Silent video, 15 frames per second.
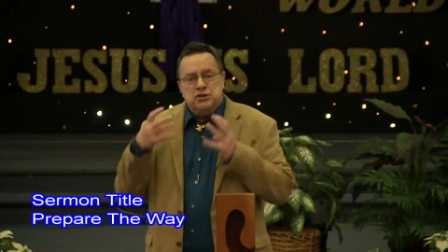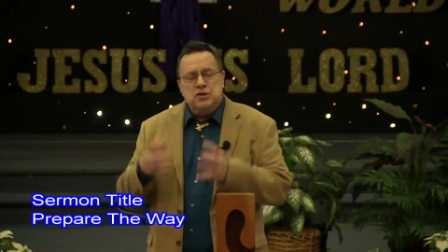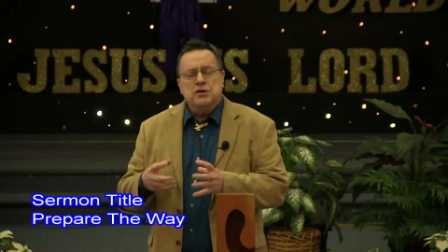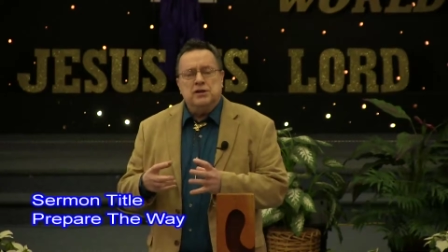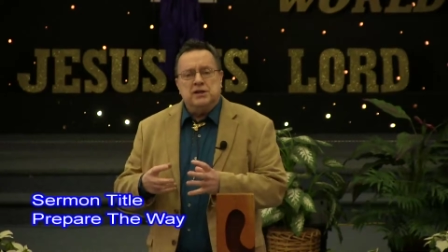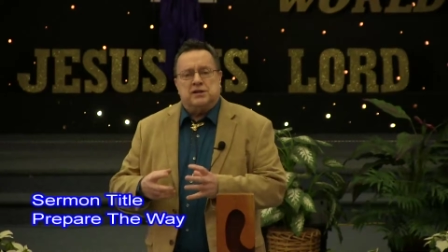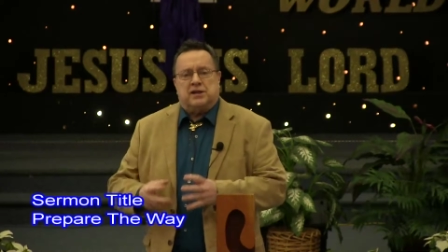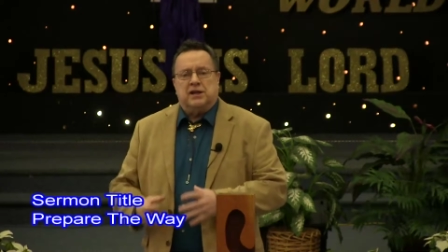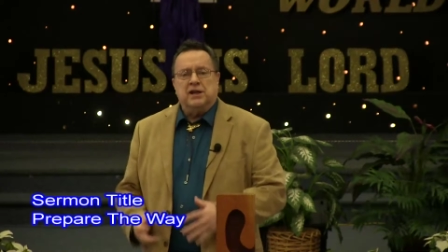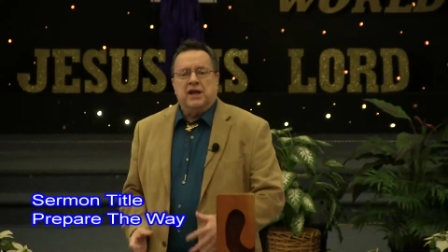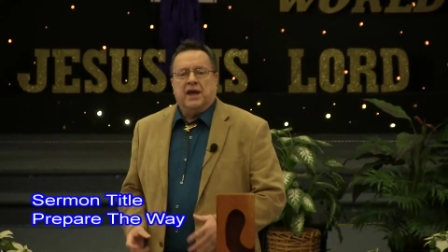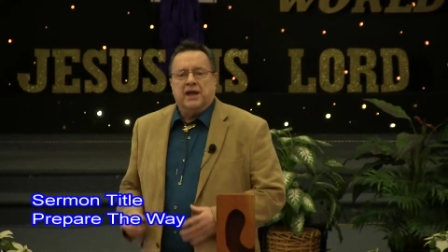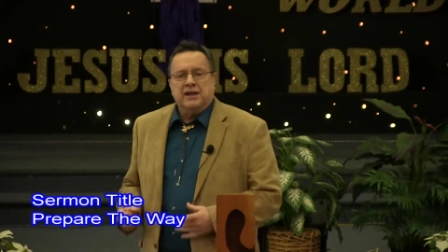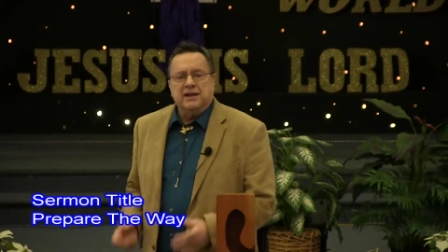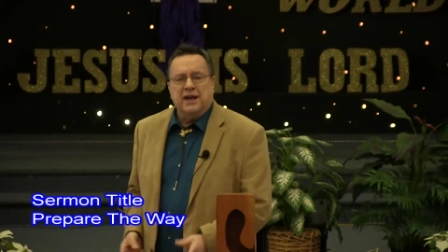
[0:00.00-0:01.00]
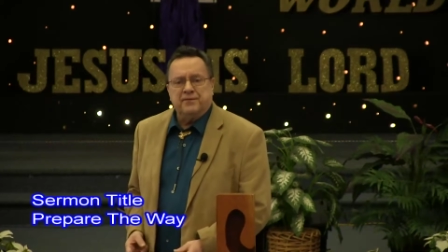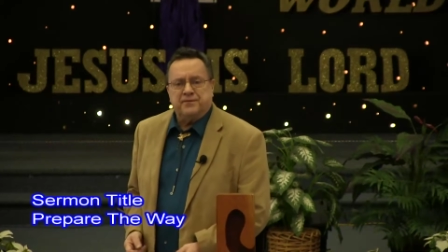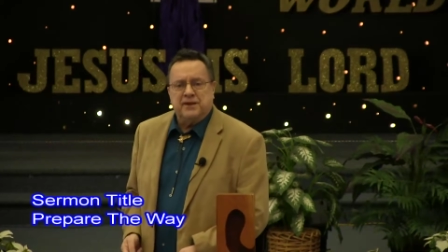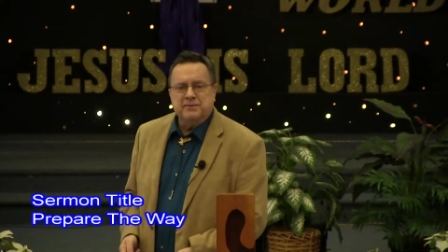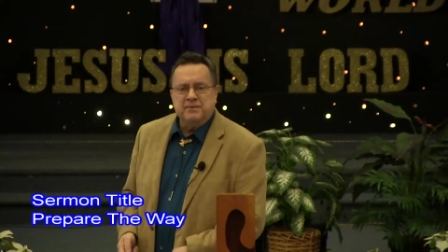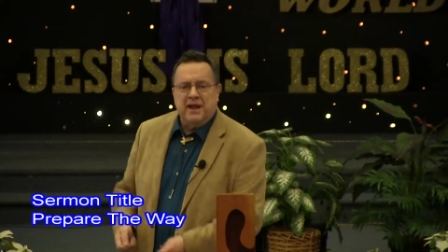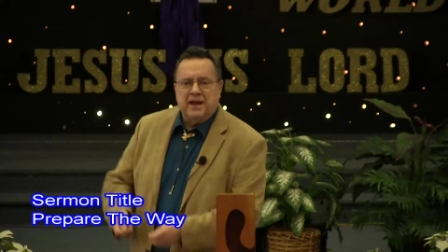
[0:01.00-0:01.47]
unity and
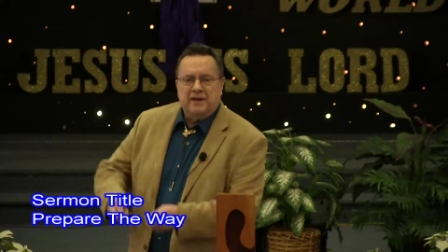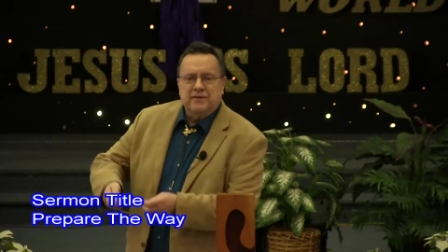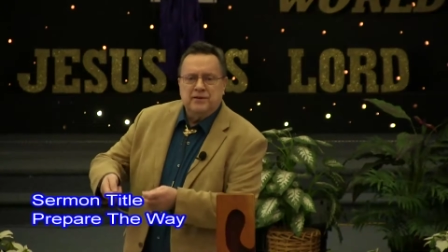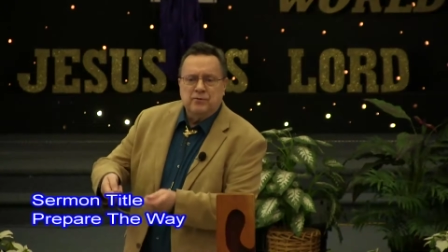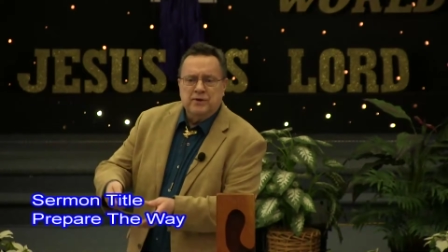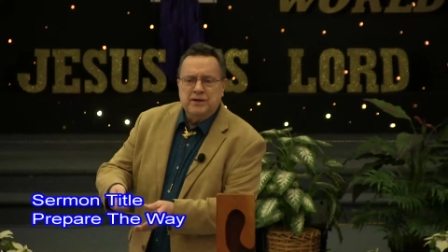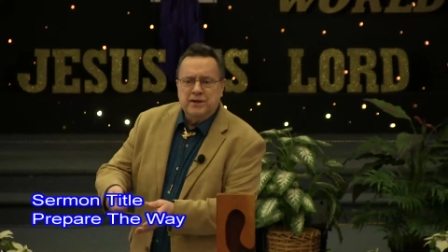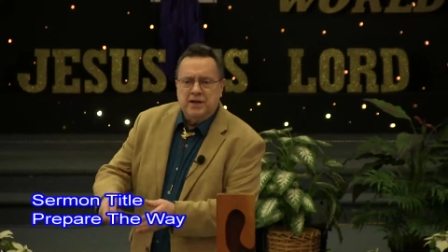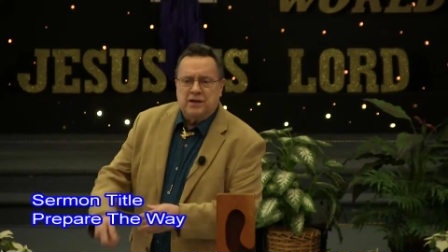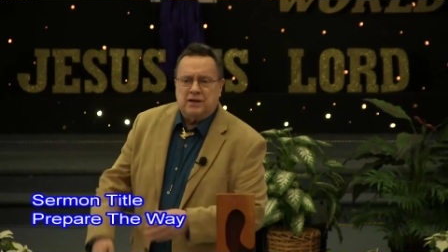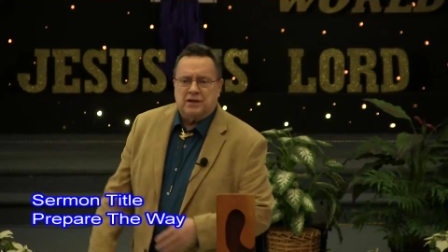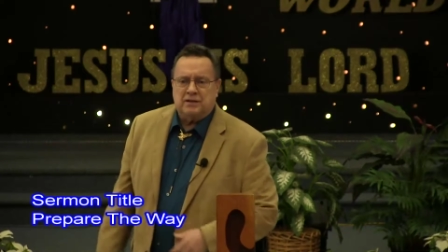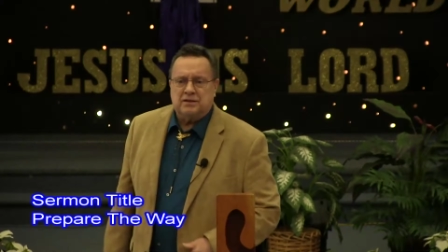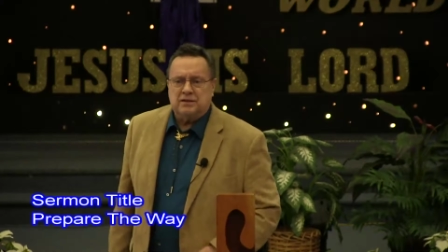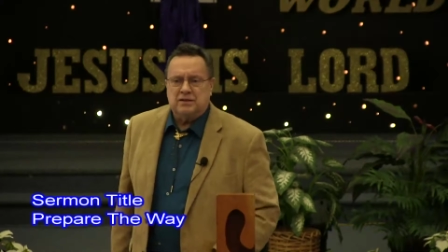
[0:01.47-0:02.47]
left him down the window.